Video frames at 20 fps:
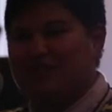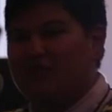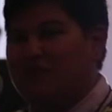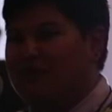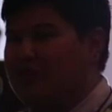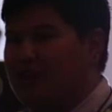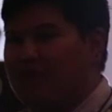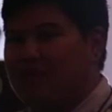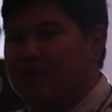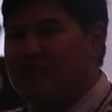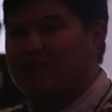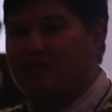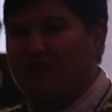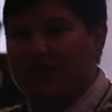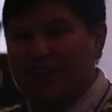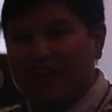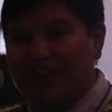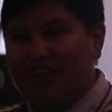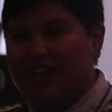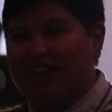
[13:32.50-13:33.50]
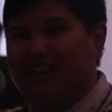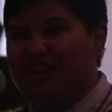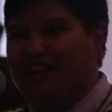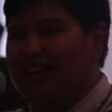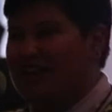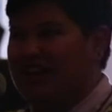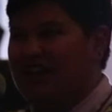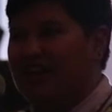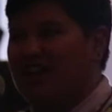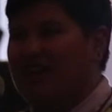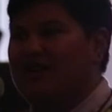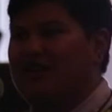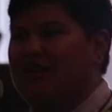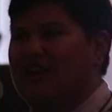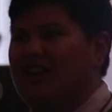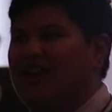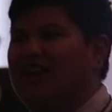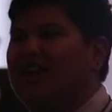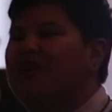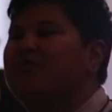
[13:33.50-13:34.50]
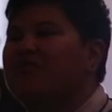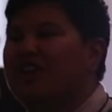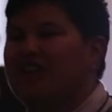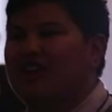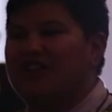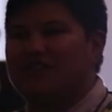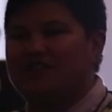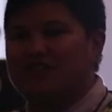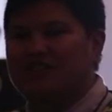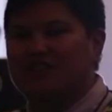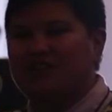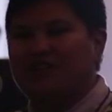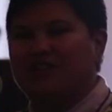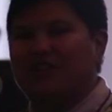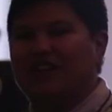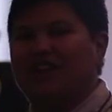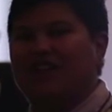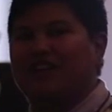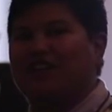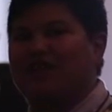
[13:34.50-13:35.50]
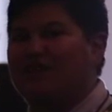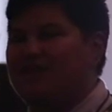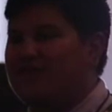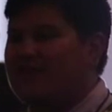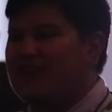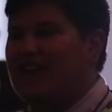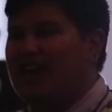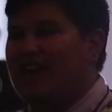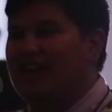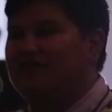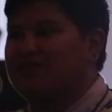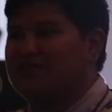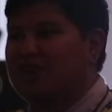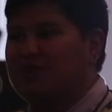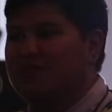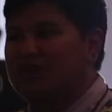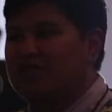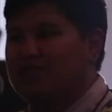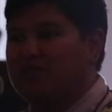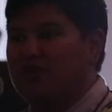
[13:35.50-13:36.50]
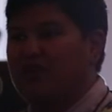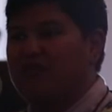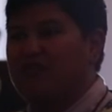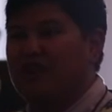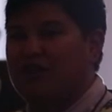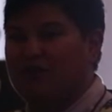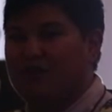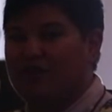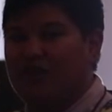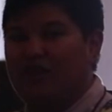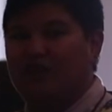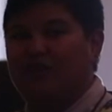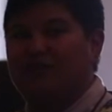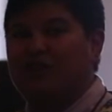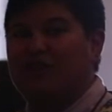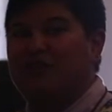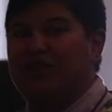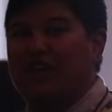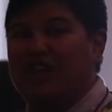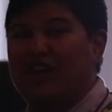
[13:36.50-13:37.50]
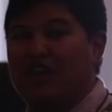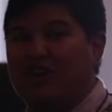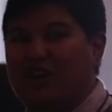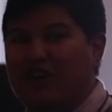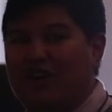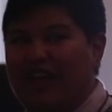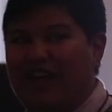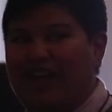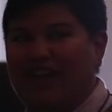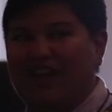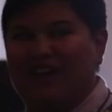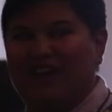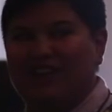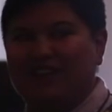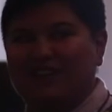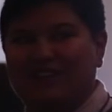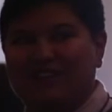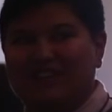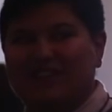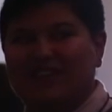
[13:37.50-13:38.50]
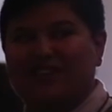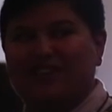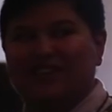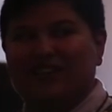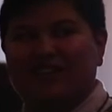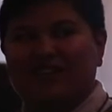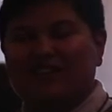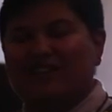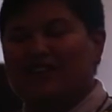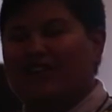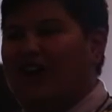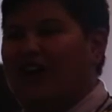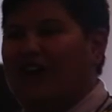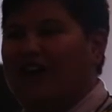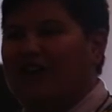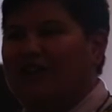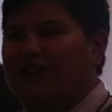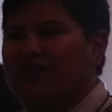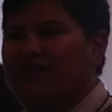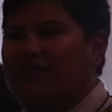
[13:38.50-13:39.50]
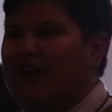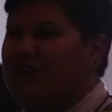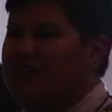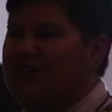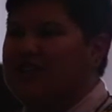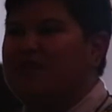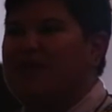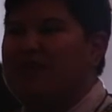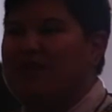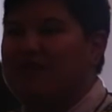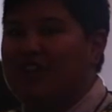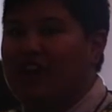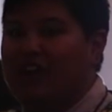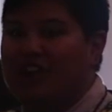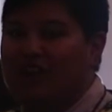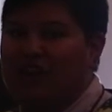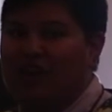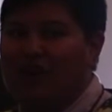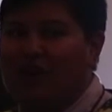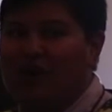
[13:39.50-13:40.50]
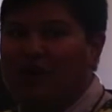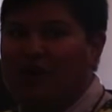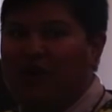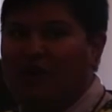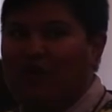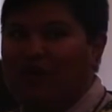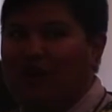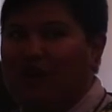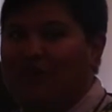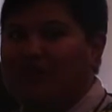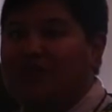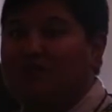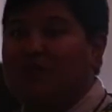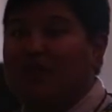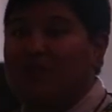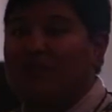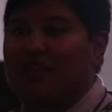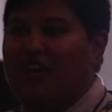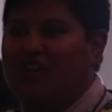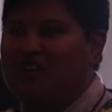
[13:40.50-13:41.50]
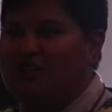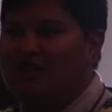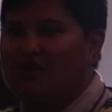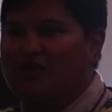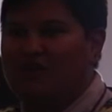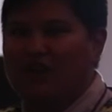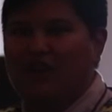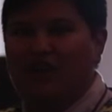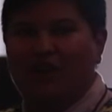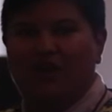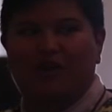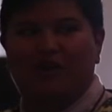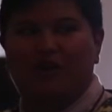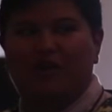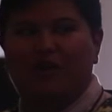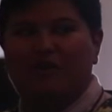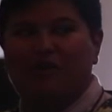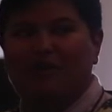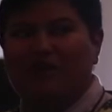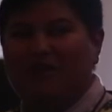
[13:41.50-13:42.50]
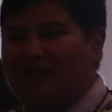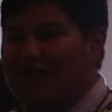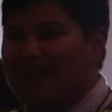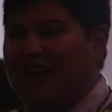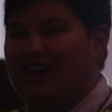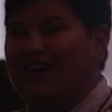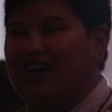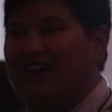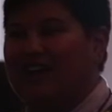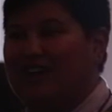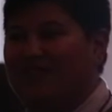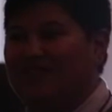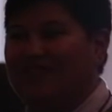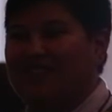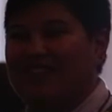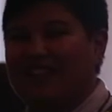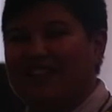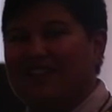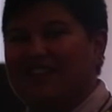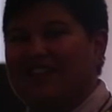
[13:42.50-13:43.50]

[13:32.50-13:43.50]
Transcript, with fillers: so far this weekend, and I and I plan to like have so much more fun with all of you here, and uh, all these people I know, all these people I don't know. Um,